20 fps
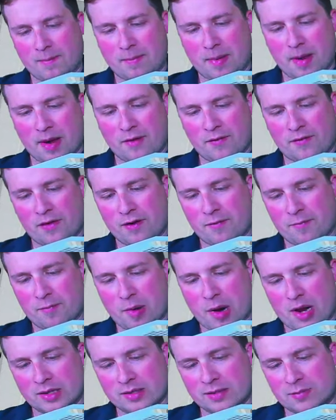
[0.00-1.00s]
benefit of
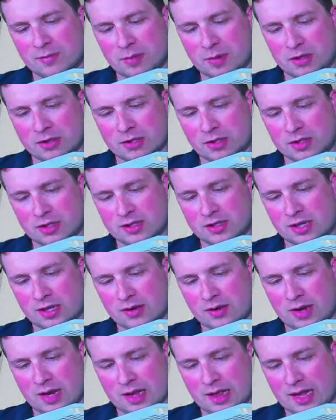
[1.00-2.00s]
positive pressure is that you
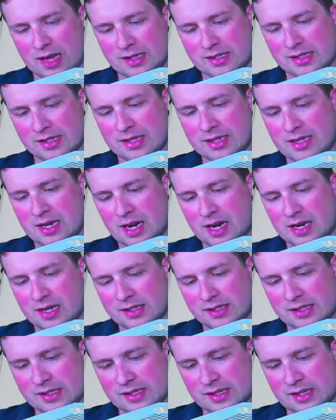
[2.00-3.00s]
get less
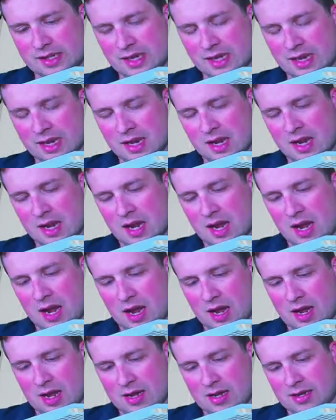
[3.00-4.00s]
dust.
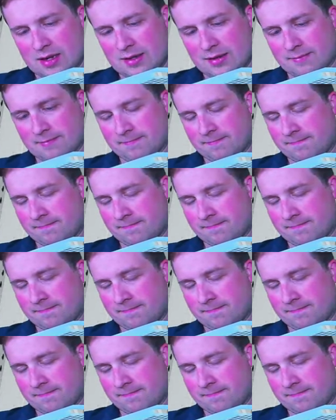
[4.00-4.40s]
Um,